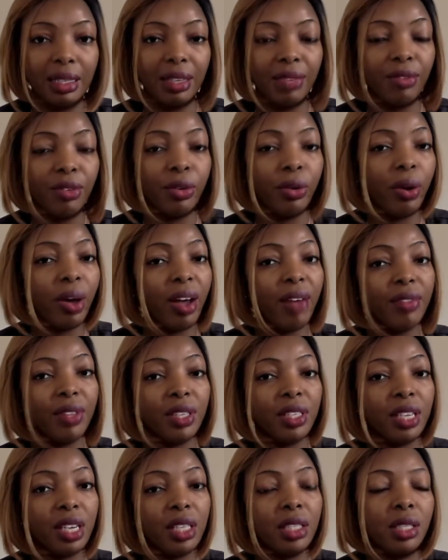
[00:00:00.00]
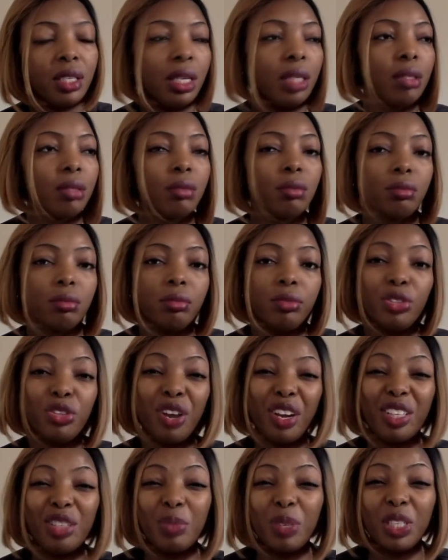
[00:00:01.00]
If you don't have the dates, then
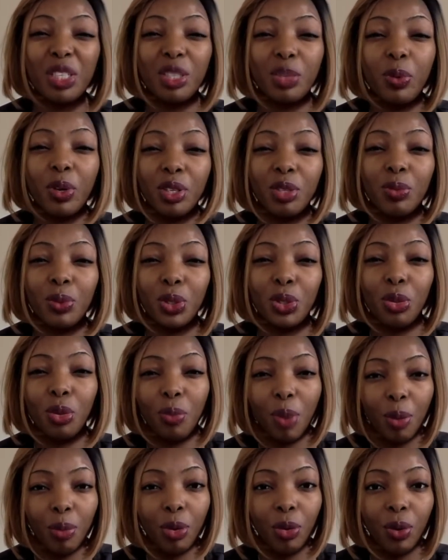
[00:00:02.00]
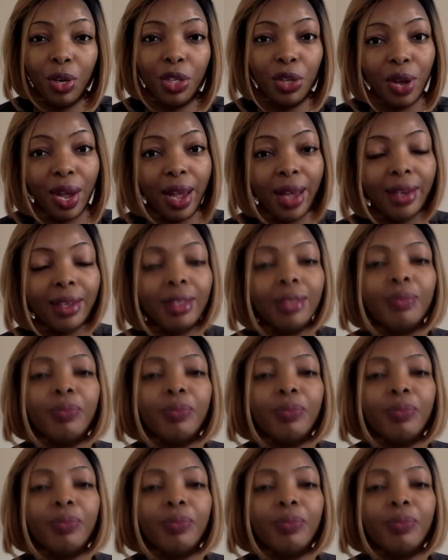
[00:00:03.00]
try as much as possible to remember when you had it.